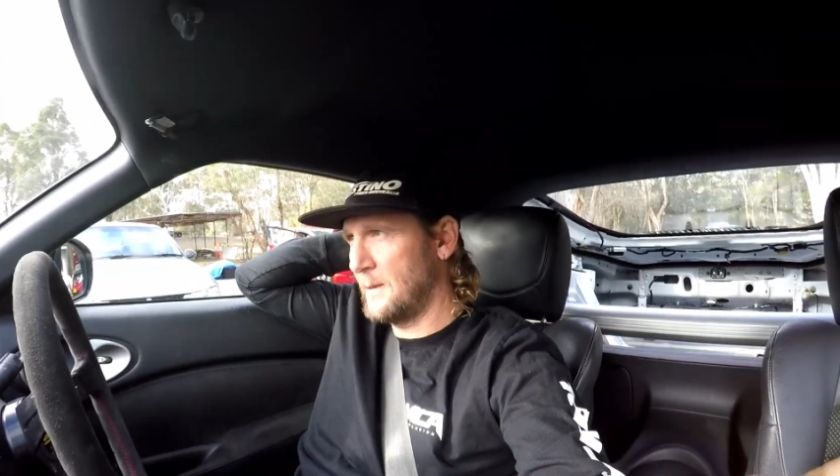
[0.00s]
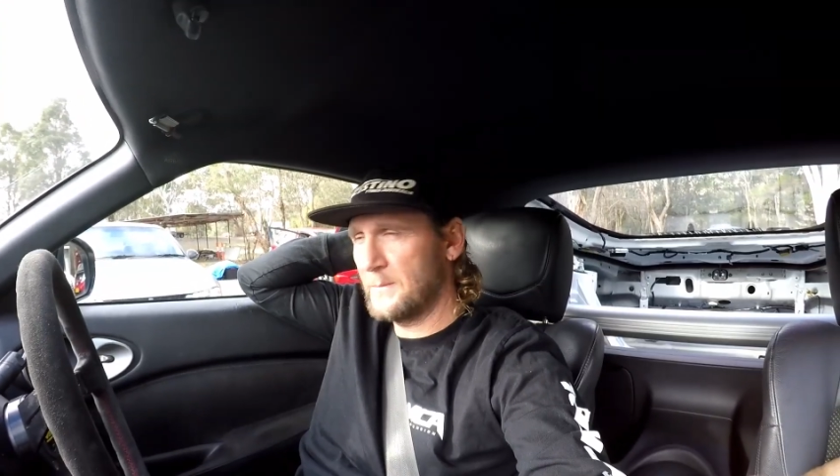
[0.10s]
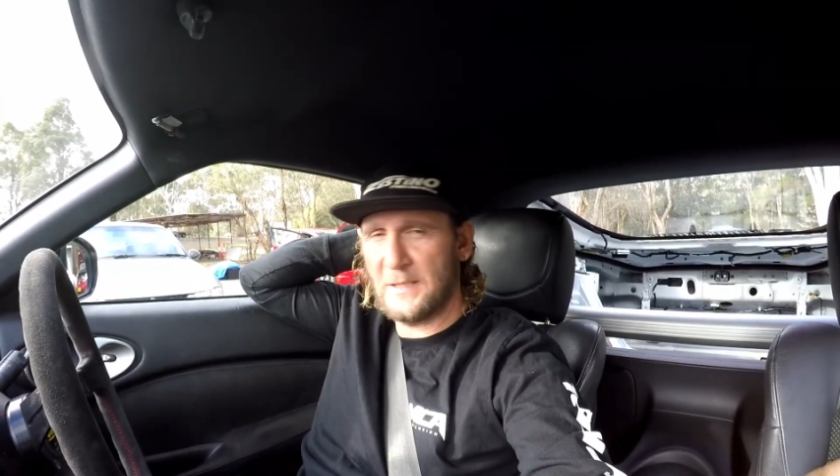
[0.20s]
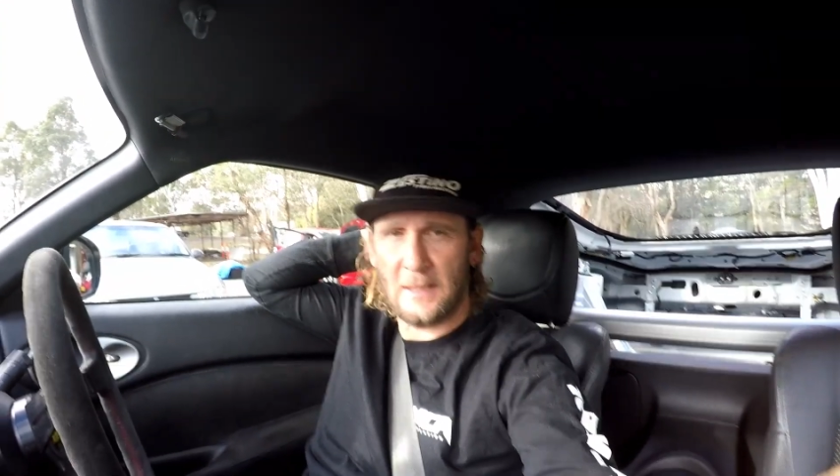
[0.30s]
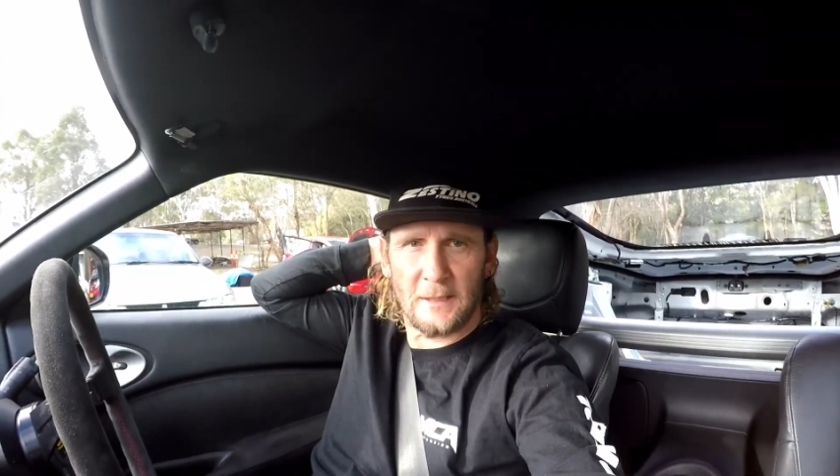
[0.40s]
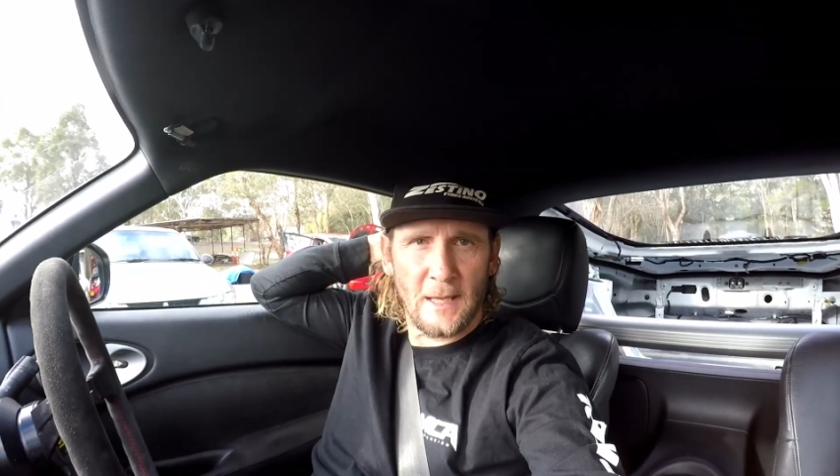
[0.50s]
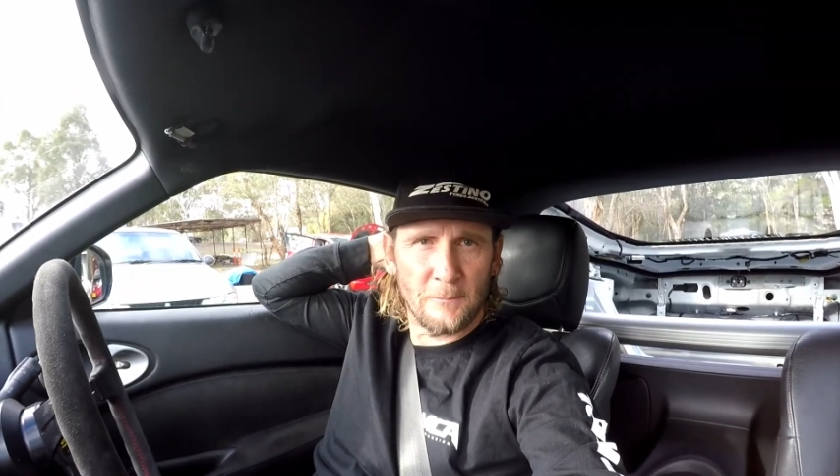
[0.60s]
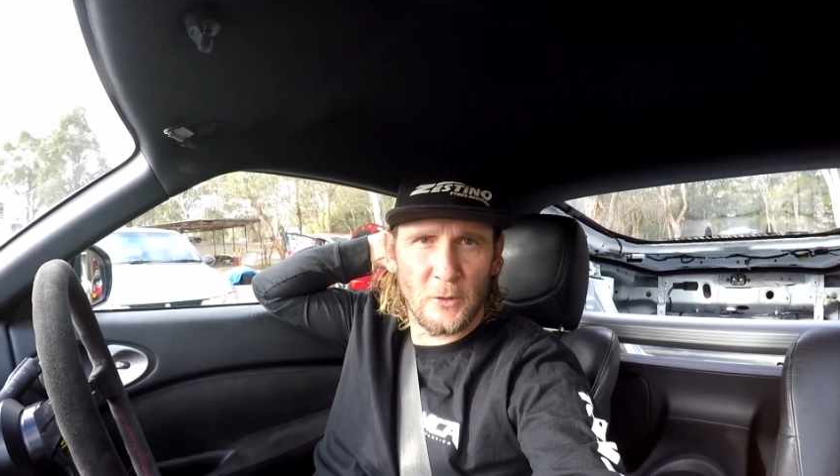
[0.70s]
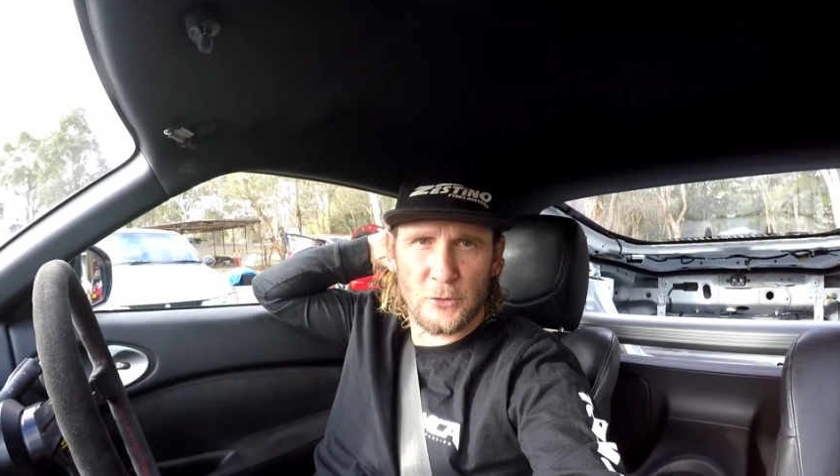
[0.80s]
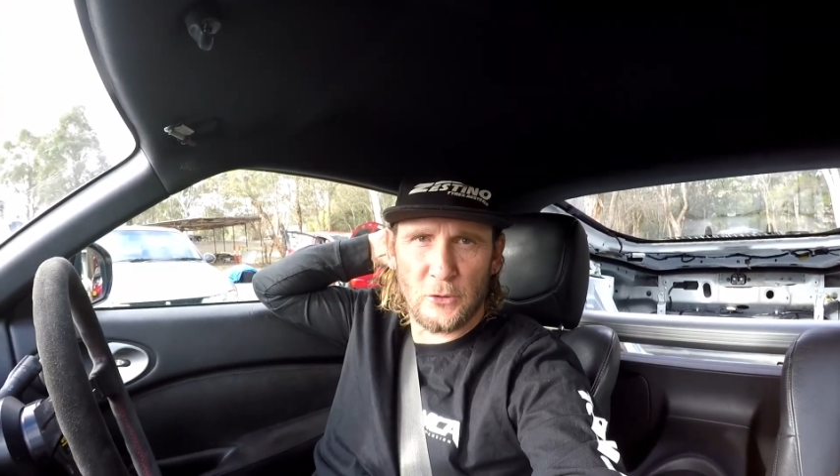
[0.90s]
Second lap,
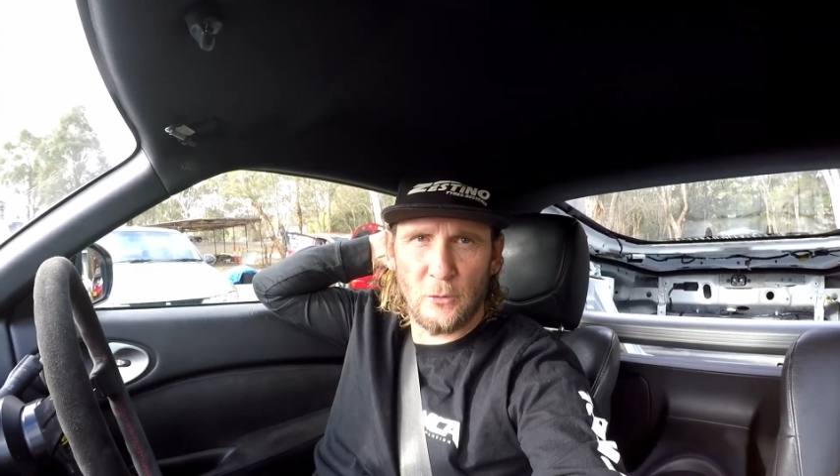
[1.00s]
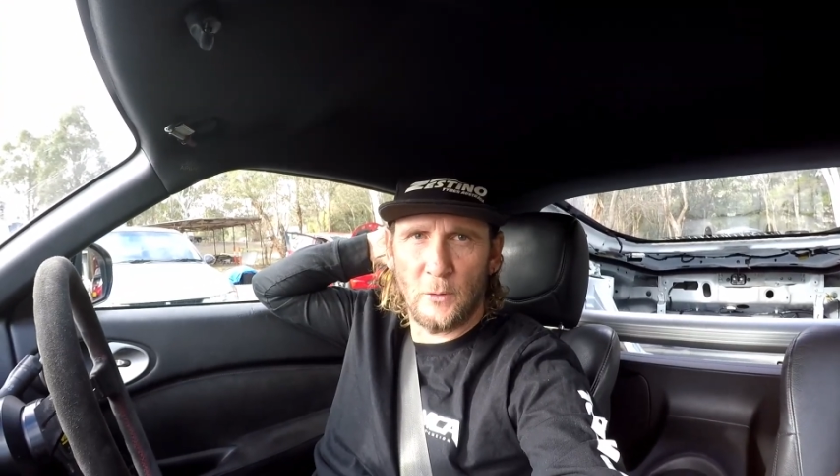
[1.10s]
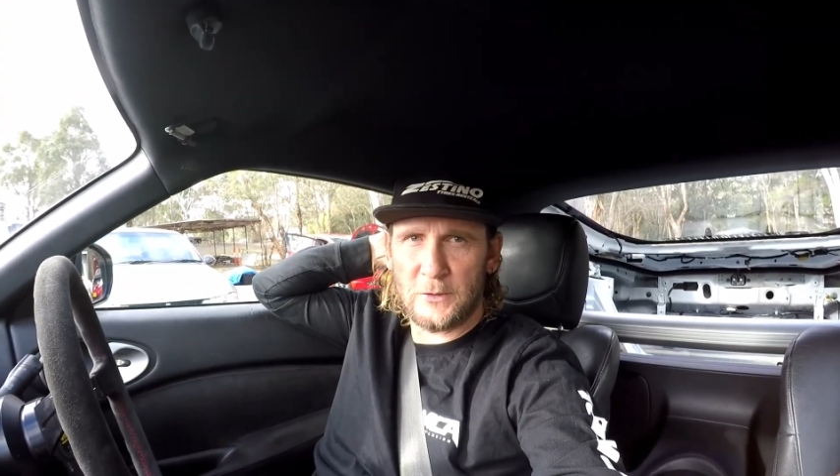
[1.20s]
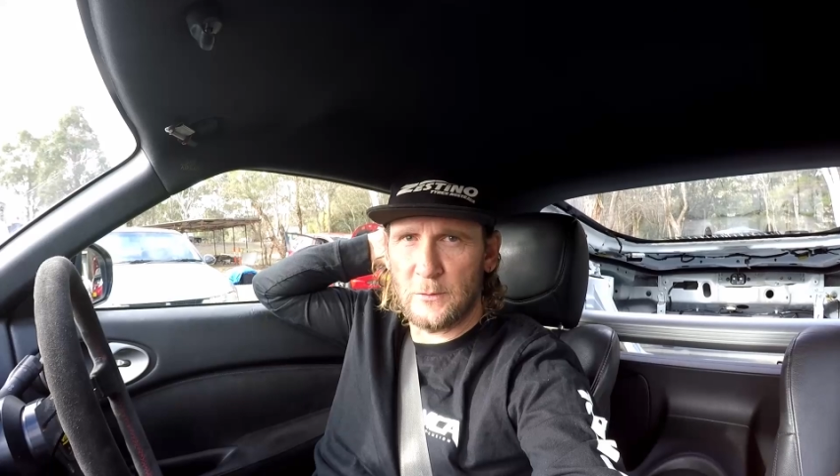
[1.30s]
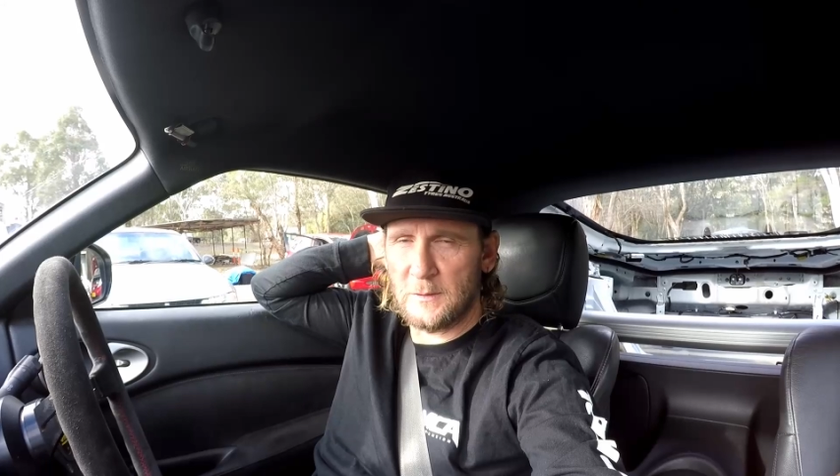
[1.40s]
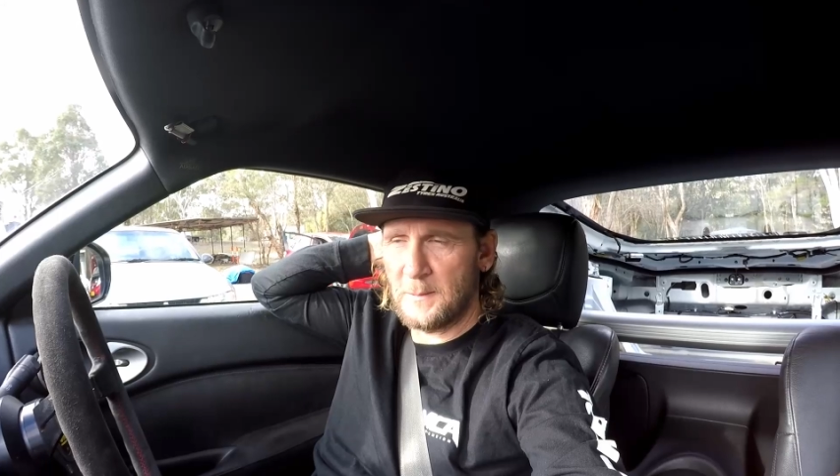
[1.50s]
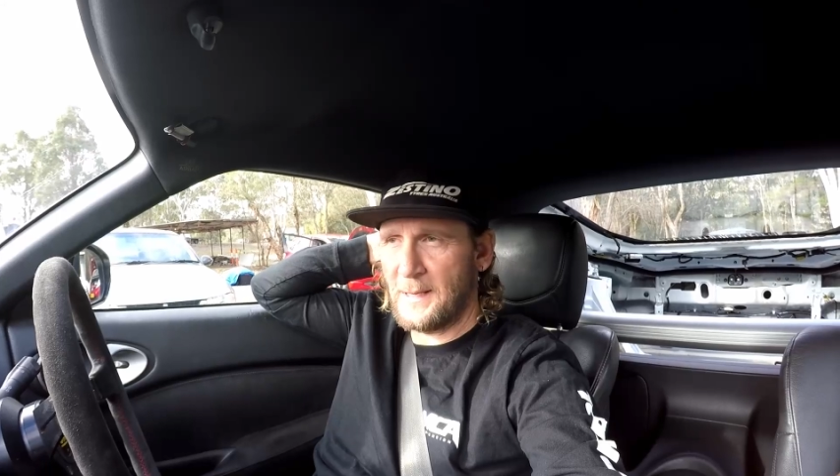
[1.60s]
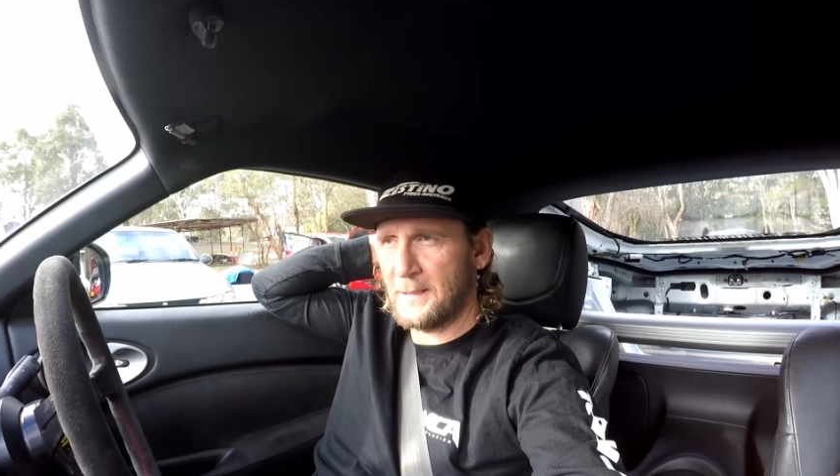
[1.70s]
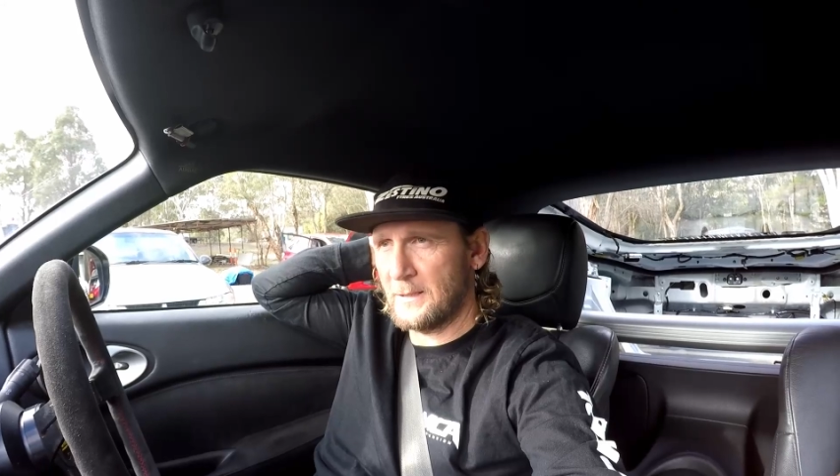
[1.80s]
not sure what to expect,